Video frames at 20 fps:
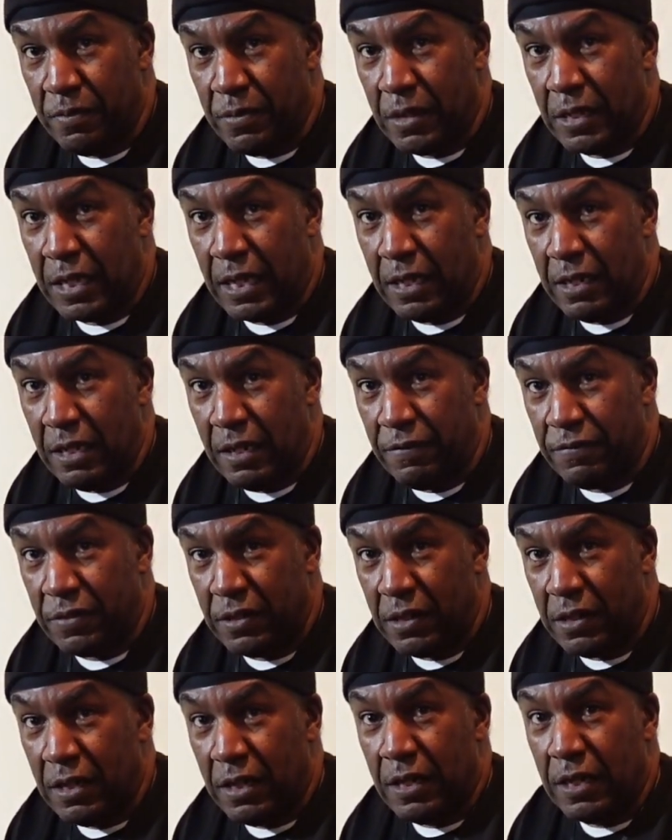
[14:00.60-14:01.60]
Get
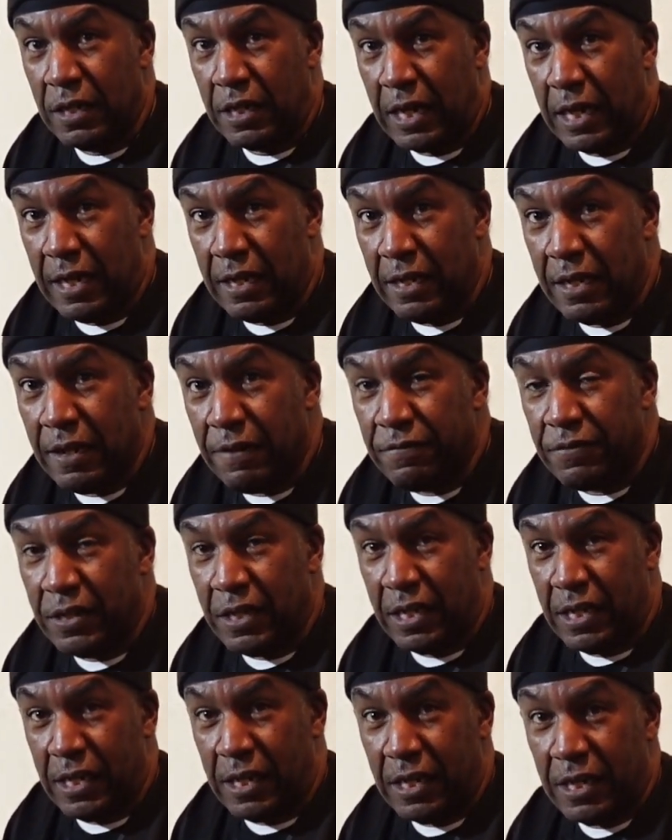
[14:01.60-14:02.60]
lifted. Get
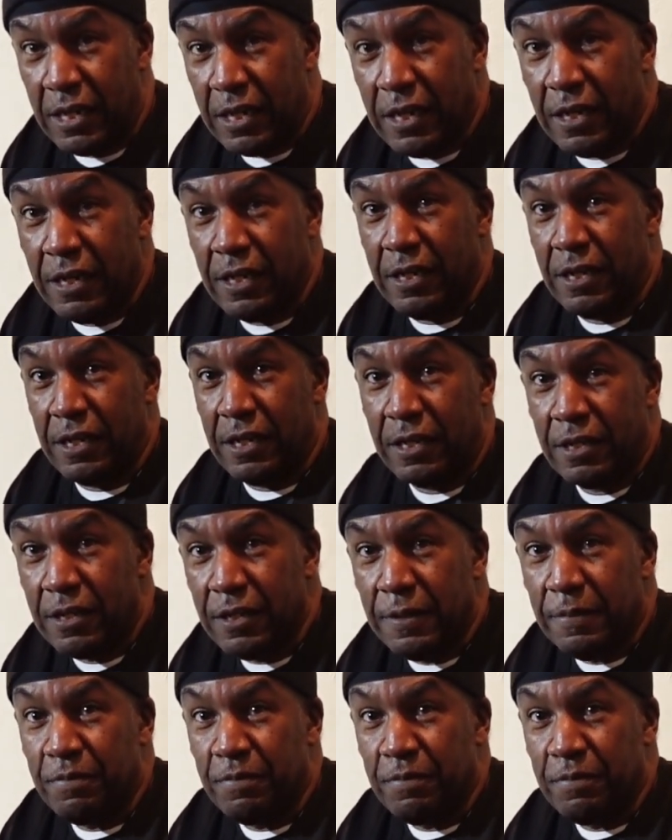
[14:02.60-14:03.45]
lifted.